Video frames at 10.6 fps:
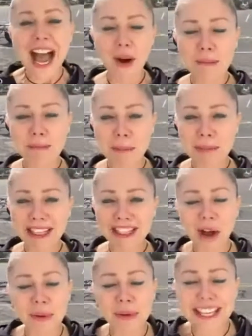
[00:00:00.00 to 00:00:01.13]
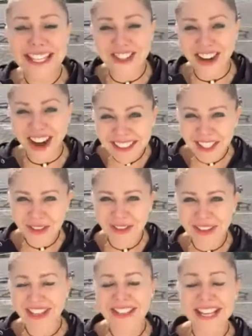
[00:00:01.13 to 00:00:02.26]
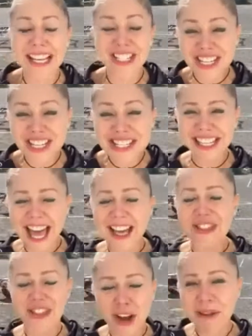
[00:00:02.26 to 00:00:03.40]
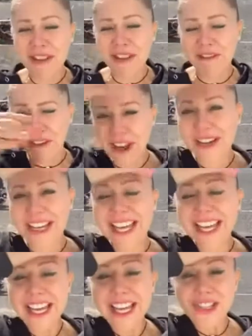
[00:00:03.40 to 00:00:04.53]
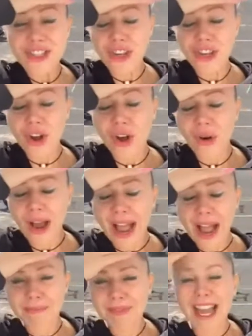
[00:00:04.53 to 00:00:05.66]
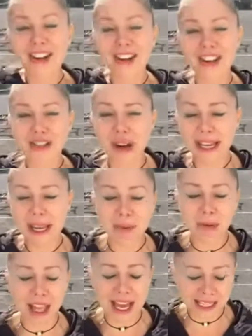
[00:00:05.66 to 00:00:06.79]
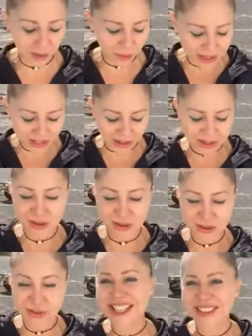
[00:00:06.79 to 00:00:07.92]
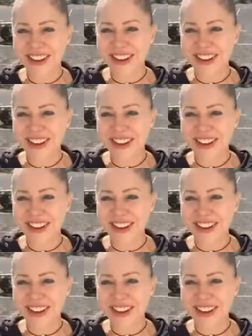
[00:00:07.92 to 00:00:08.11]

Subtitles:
Our puppy Chloe is traveling with us, and she's allowed to come on the ferry to go across Great Keppel Island with us, which